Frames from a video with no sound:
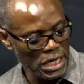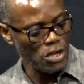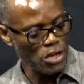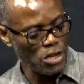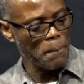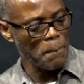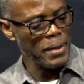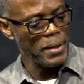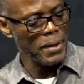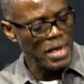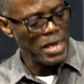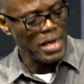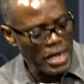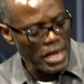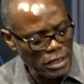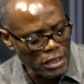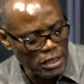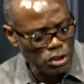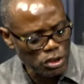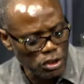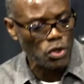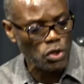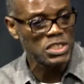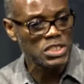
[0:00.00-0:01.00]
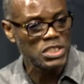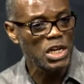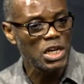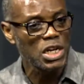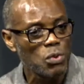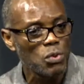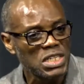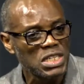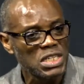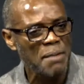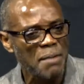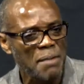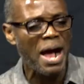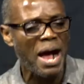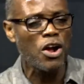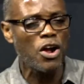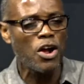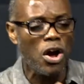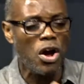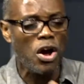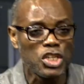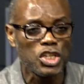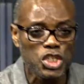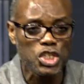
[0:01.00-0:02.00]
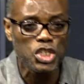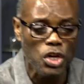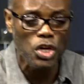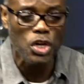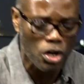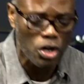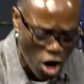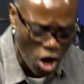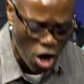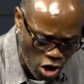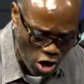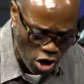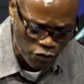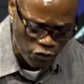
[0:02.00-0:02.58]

you begin to deal with them according to your love,